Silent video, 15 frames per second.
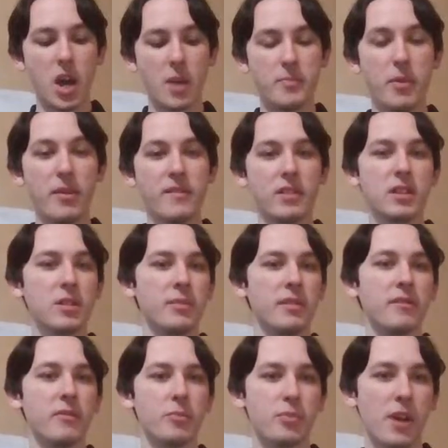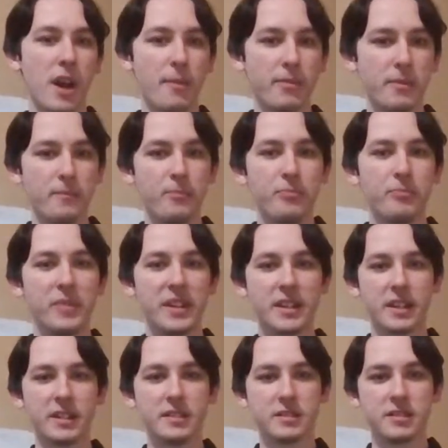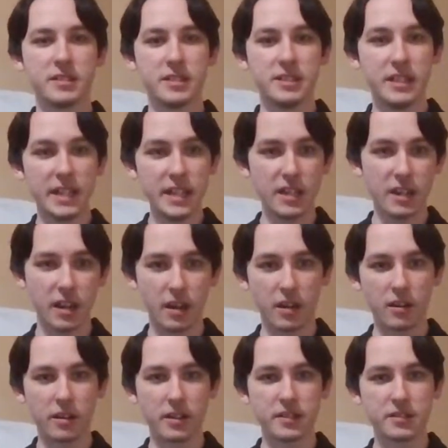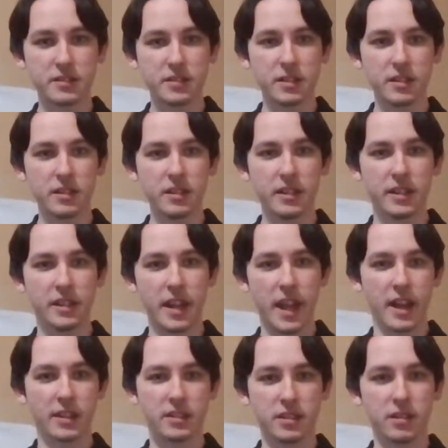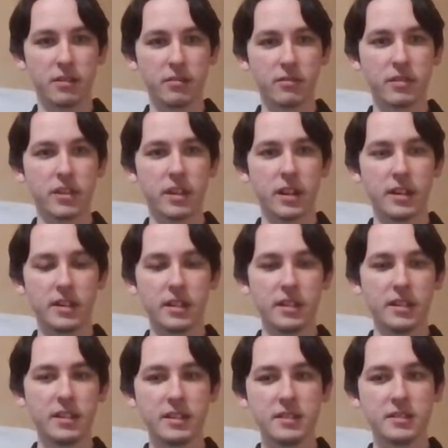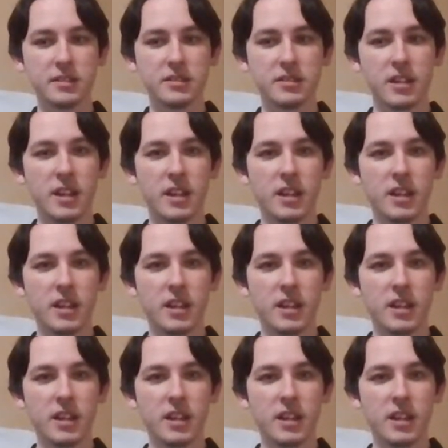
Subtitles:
But we have a little bit of a problem because Niger is still in Antioch and he is